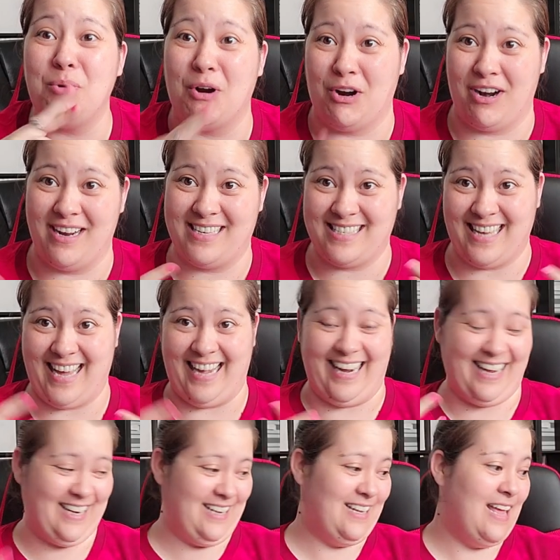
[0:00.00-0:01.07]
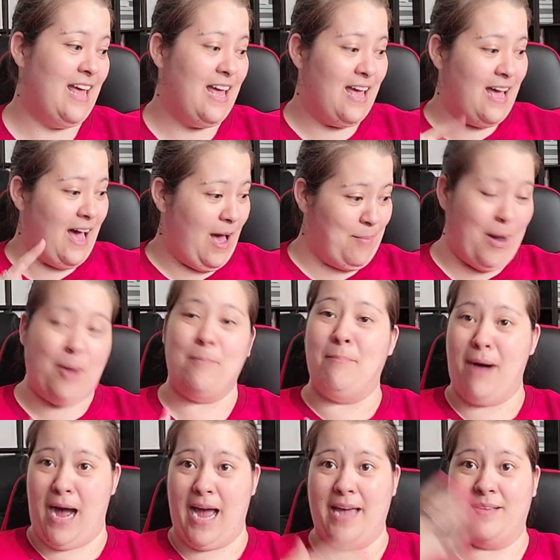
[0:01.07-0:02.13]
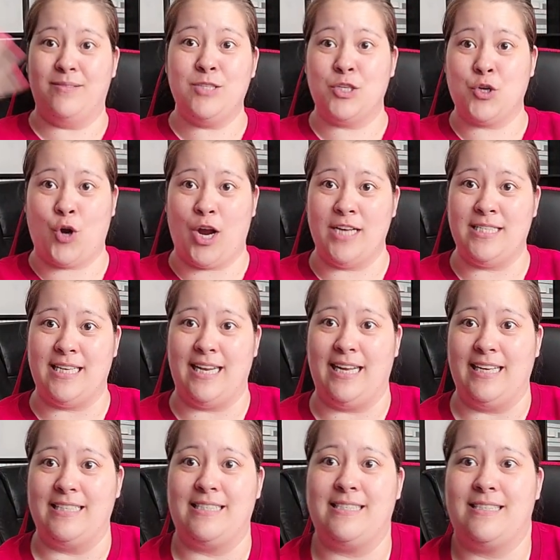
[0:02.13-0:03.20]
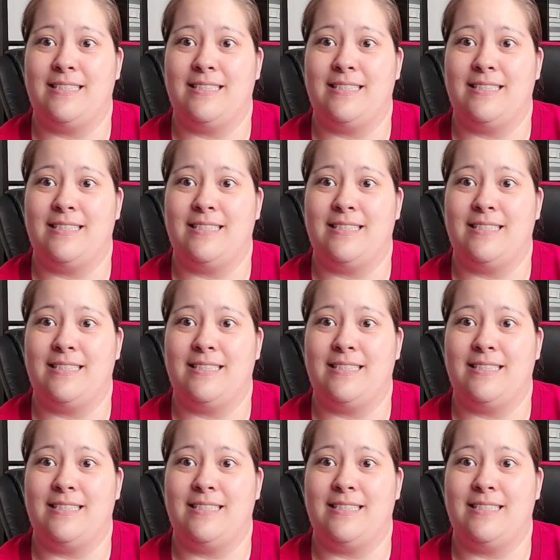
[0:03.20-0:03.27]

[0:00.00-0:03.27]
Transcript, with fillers: are excited about my craziness.